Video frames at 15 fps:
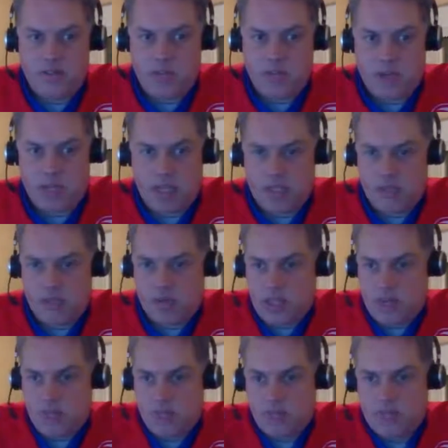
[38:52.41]
So I had to
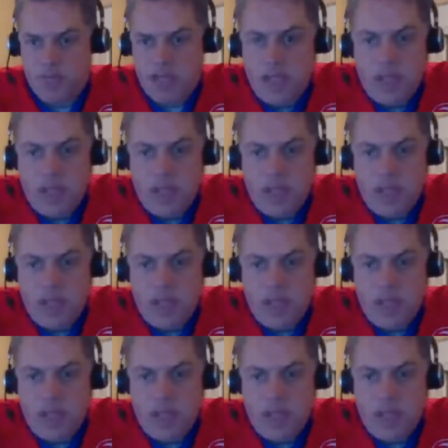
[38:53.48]
put them